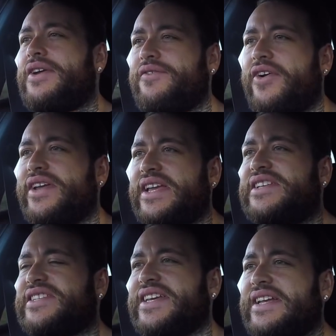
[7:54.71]
very
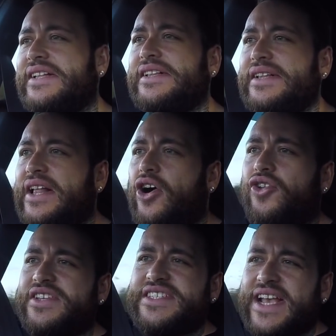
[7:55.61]
easily on
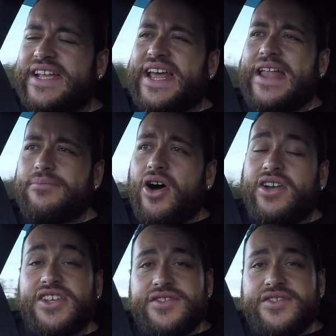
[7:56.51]
the second-hand market.